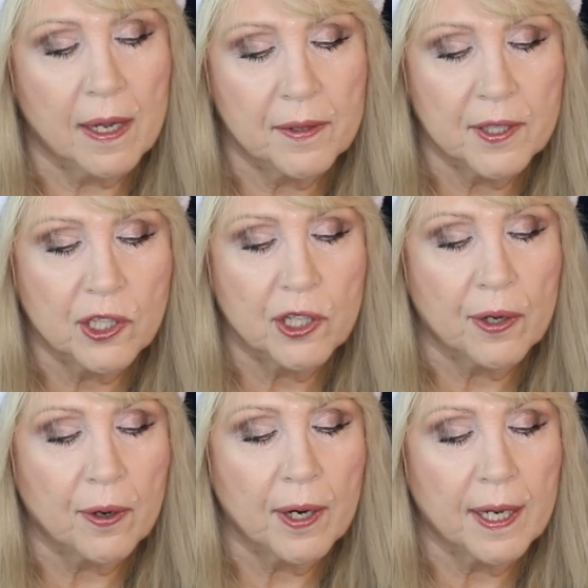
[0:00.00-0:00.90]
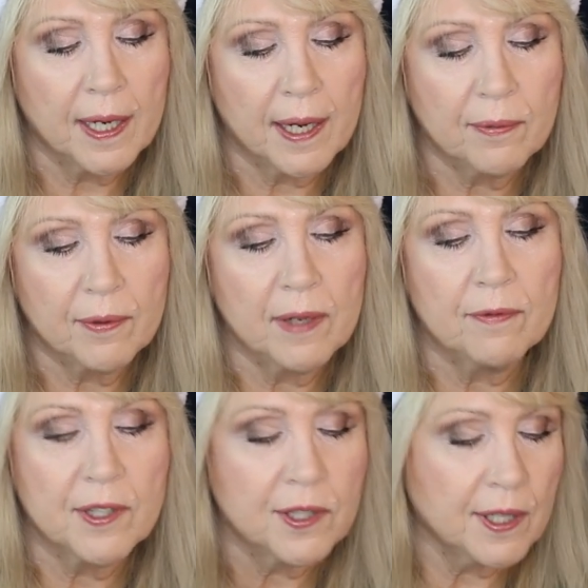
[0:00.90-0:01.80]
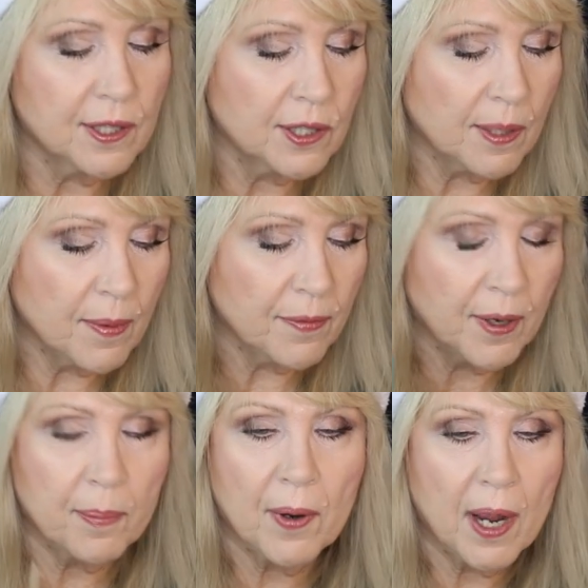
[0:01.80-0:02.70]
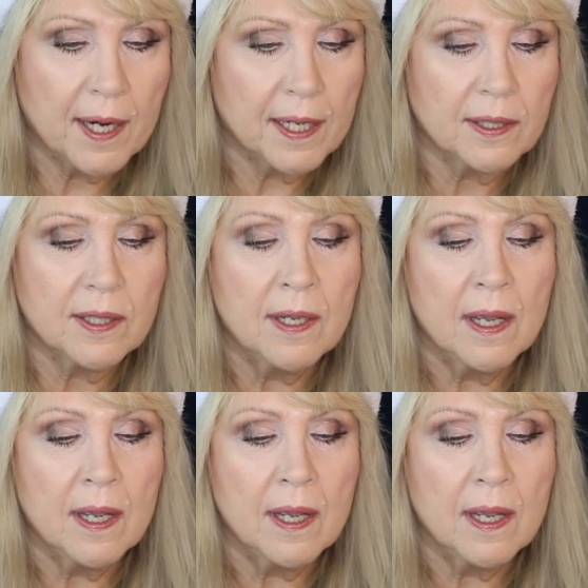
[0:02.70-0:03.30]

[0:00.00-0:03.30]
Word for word: this year, and I revisited some of their products.